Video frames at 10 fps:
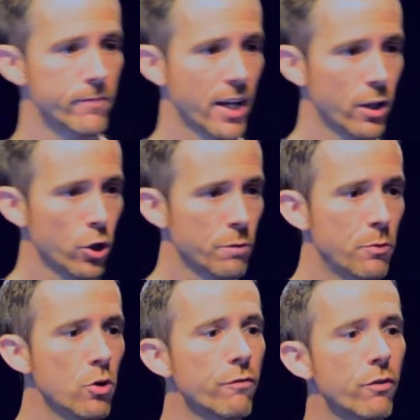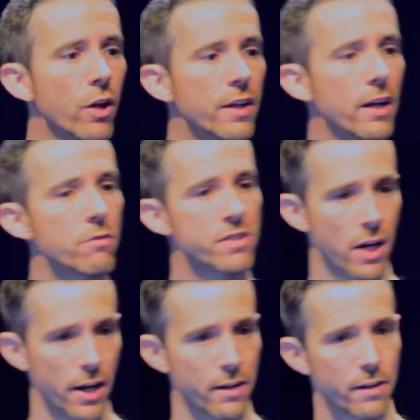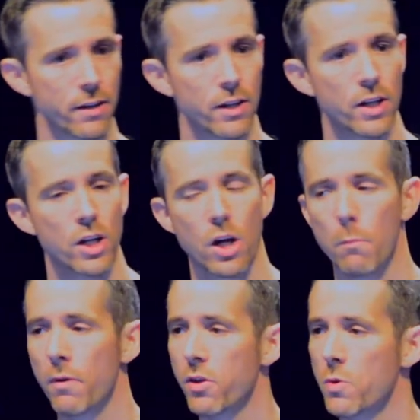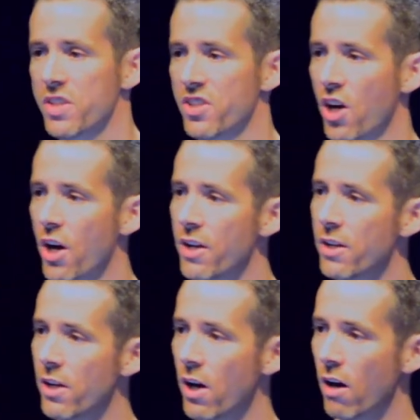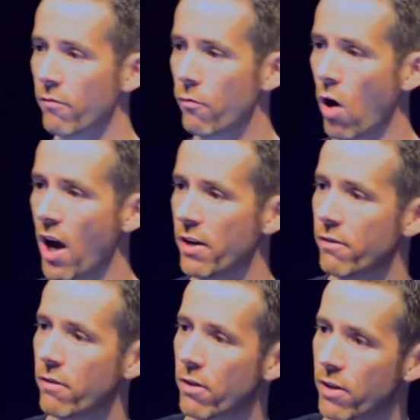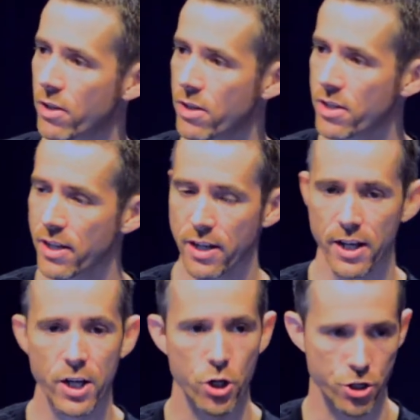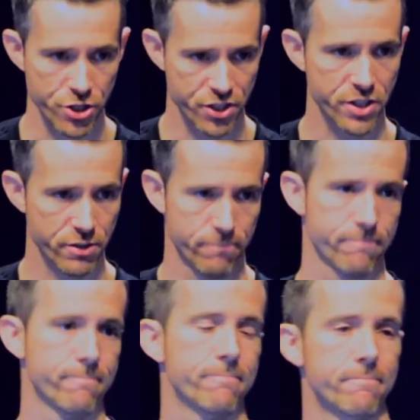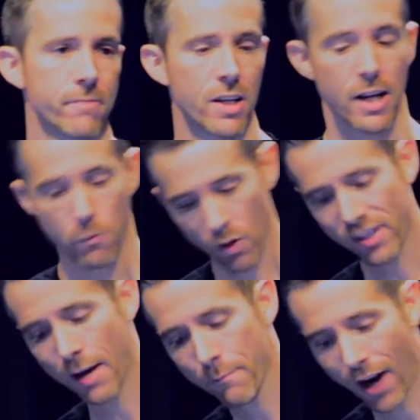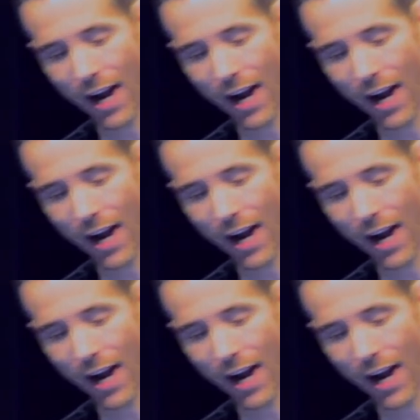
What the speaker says: It looked beautiful on the outside, but there was a ton of rotten innards. One time,